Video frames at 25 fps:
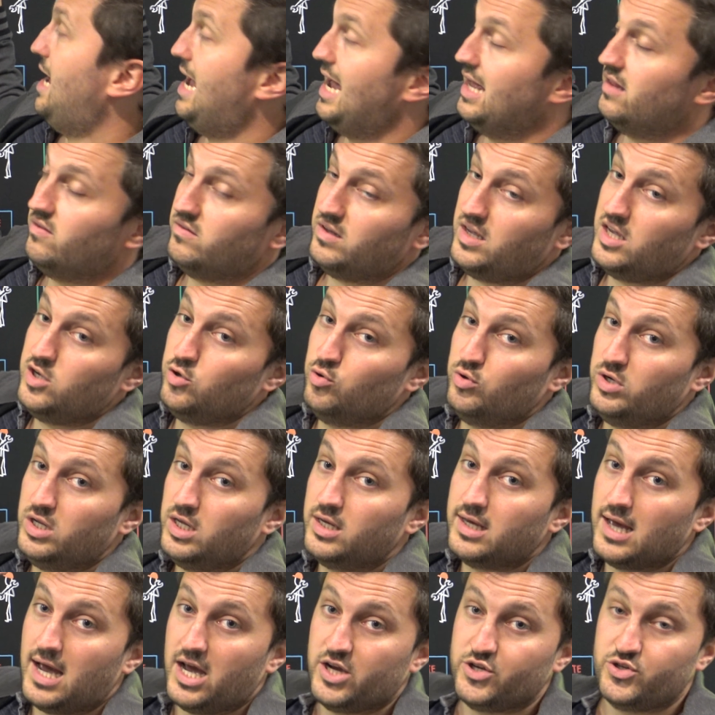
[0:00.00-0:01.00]
and a
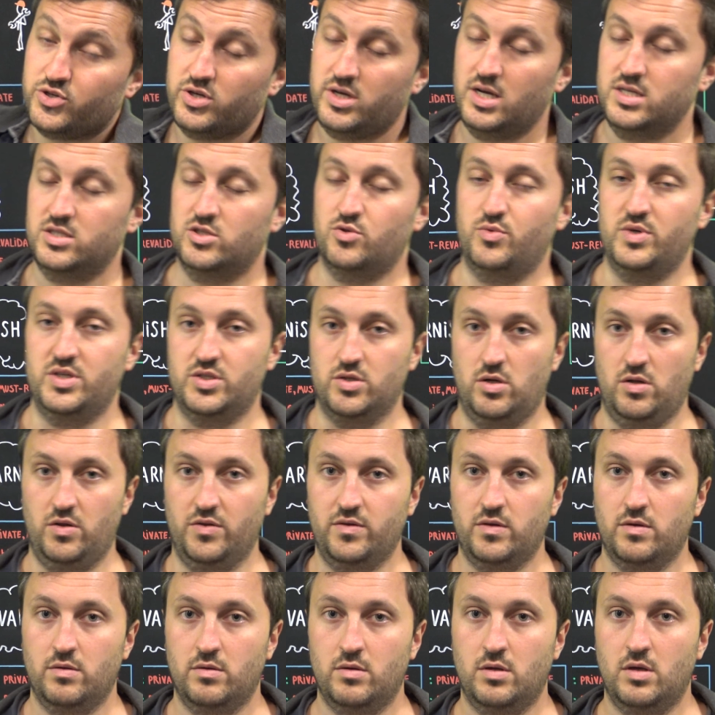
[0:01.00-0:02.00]
unique hash as a
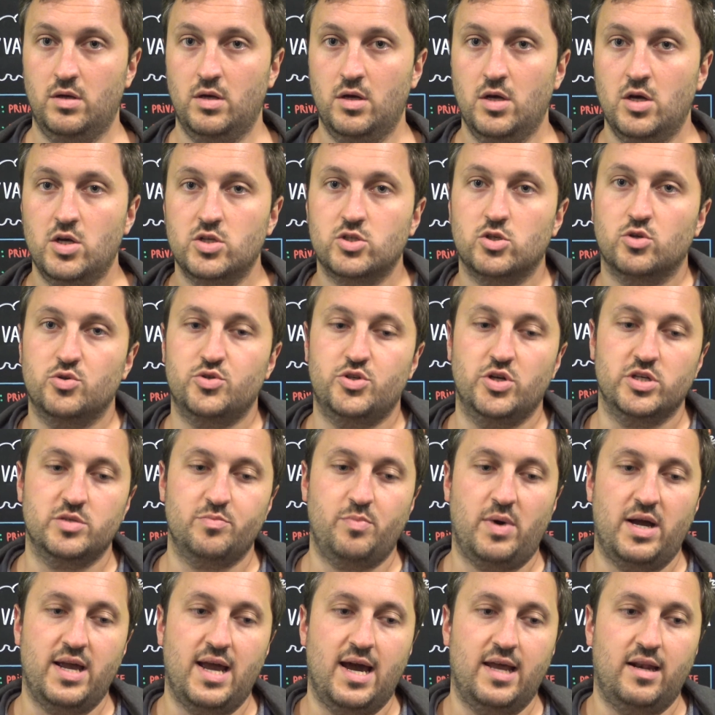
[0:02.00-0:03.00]
result. So just
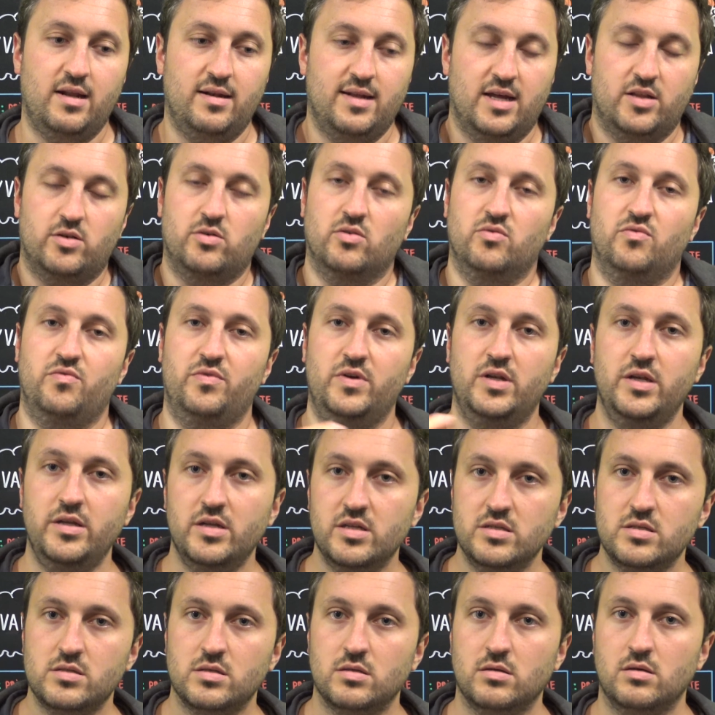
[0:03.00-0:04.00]
by adding that
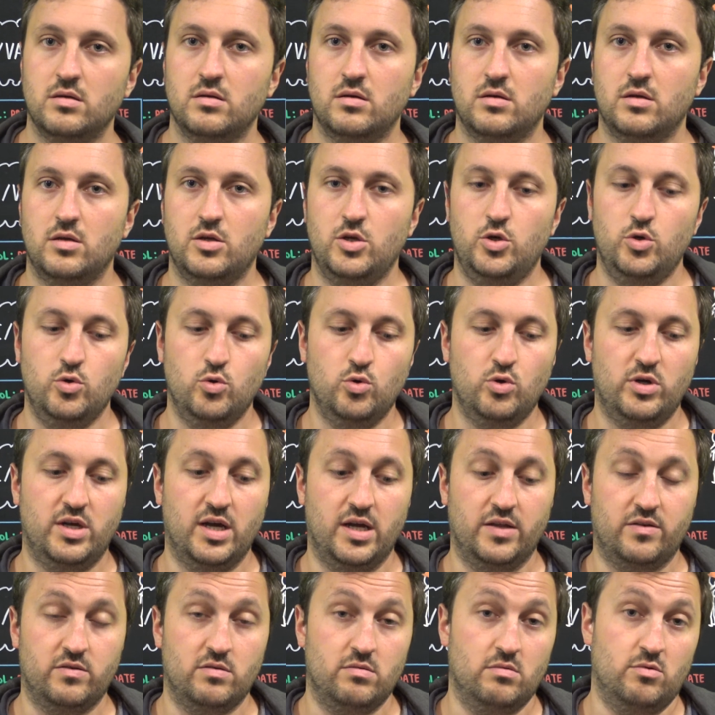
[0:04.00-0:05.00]
convenience, you
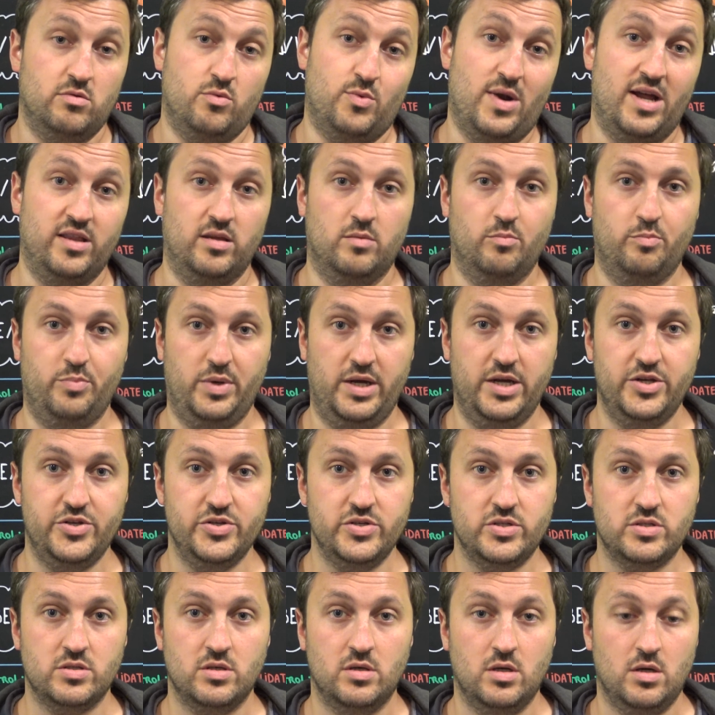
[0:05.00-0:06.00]
get random
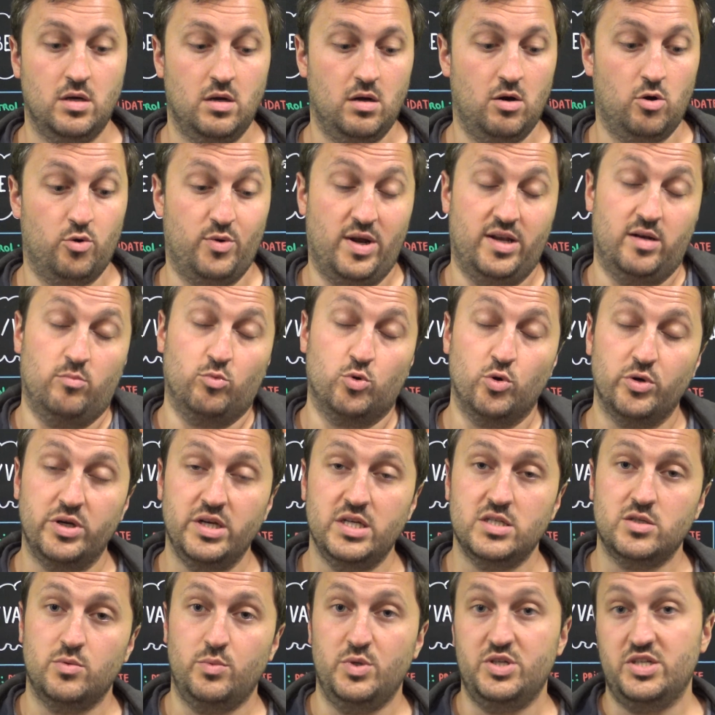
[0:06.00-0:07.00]
pages or random
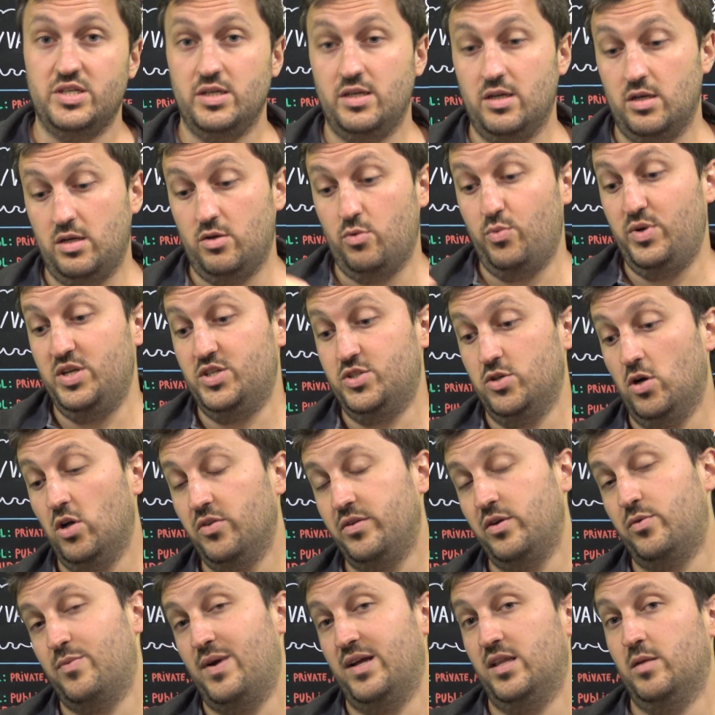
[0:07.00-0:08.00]
cookies which result
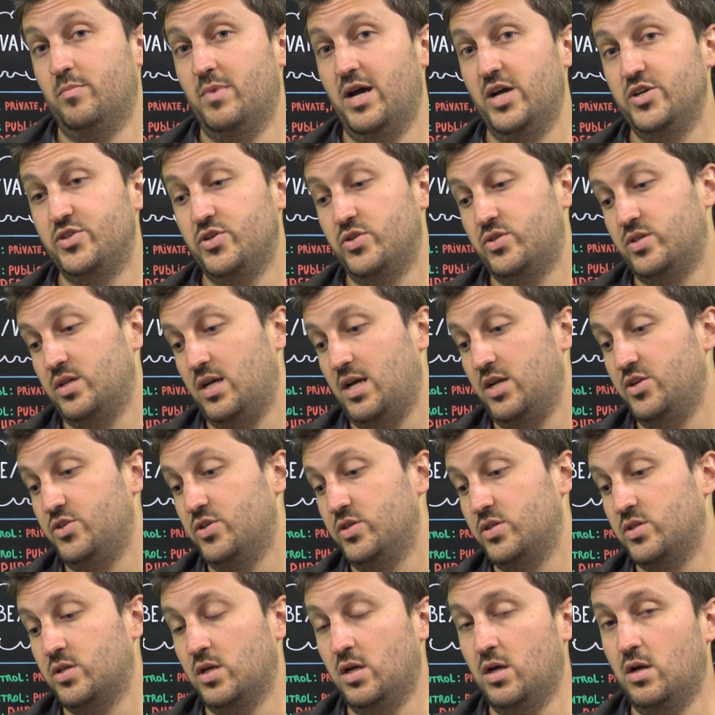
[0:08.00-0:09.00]
in random hashes and
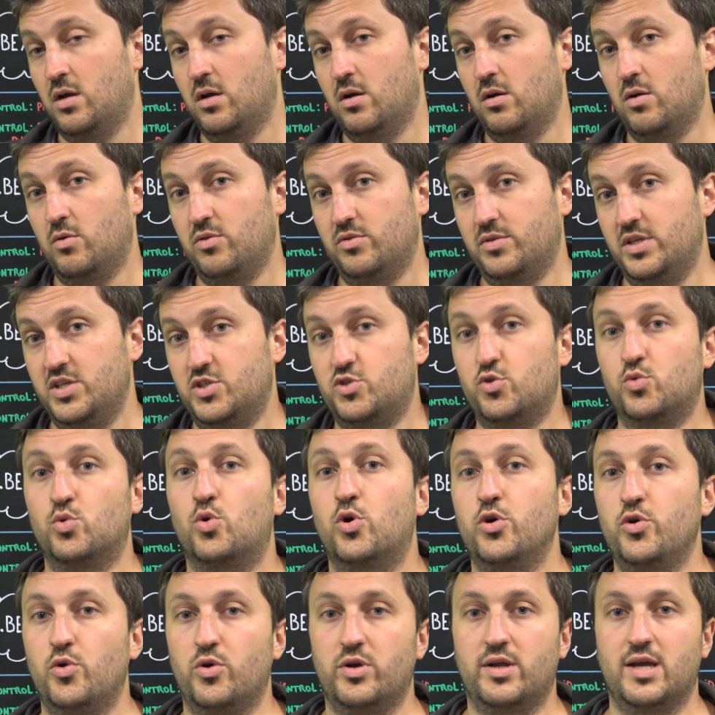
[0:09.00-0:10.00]
just destroy
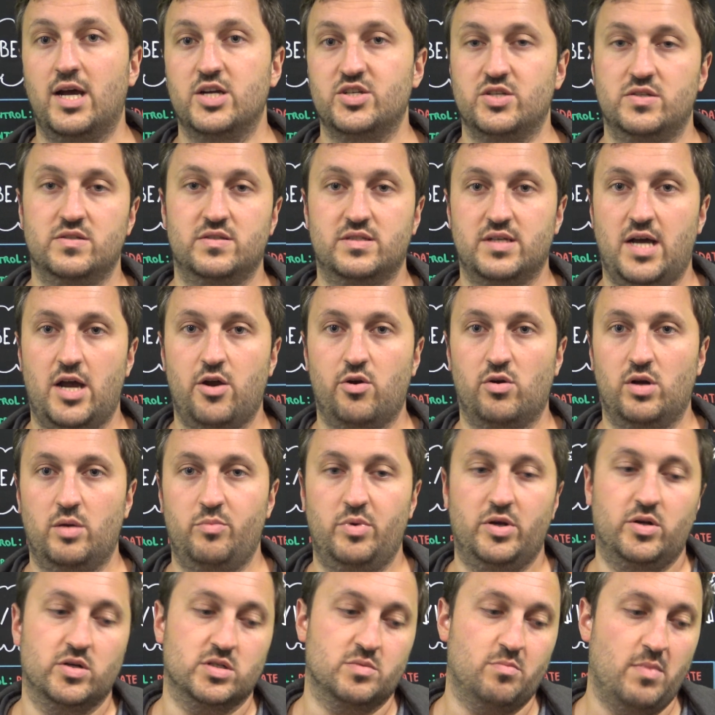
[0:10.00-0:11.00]
your cache entirely,
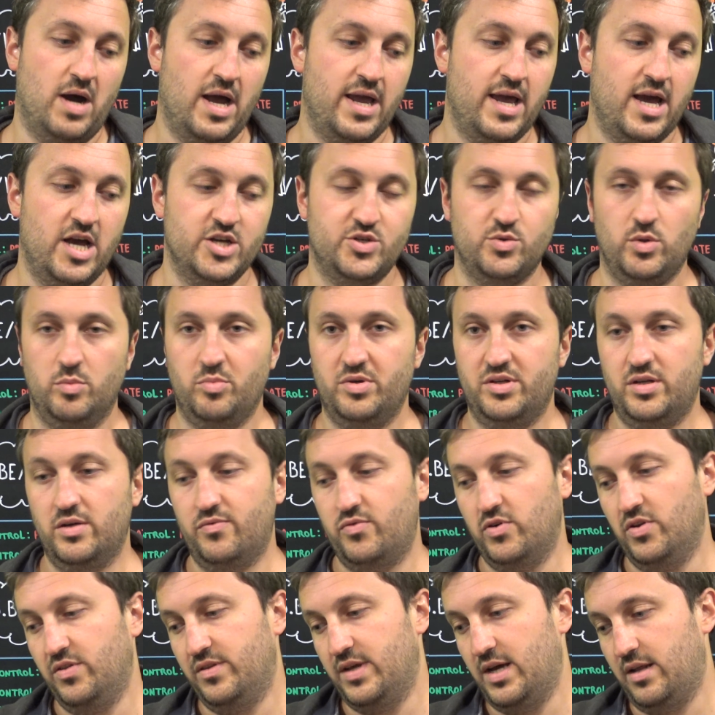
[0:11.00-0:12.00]
because my hash will be
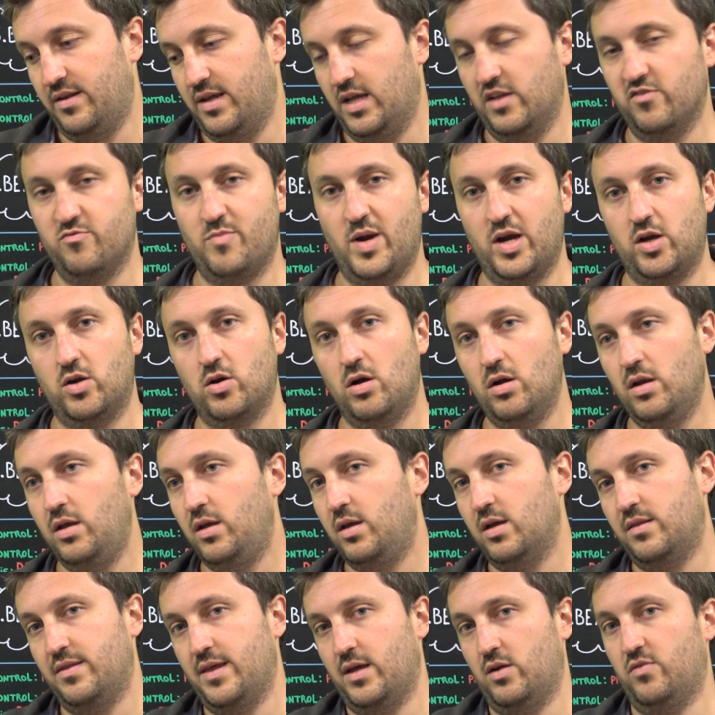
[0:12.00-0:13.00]
different than that of my
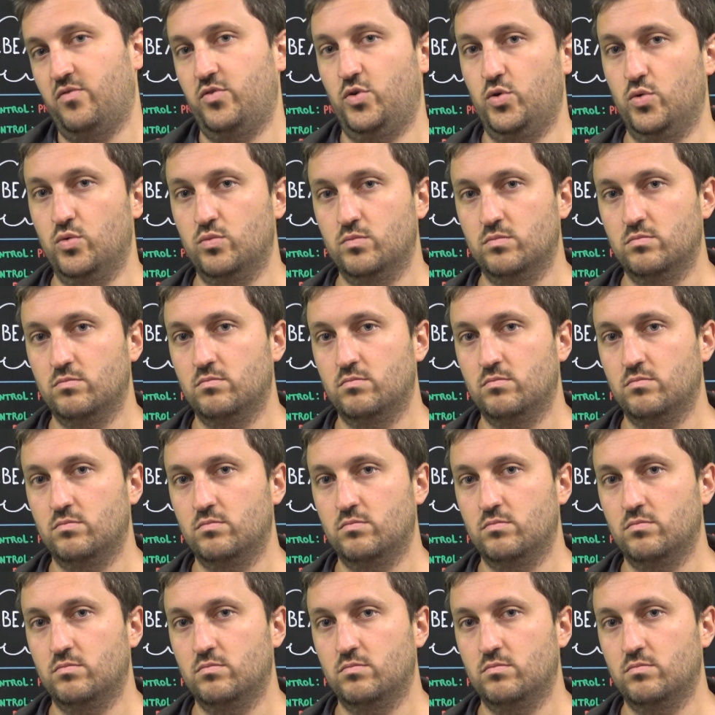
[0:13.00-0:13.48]
colleague and that of you.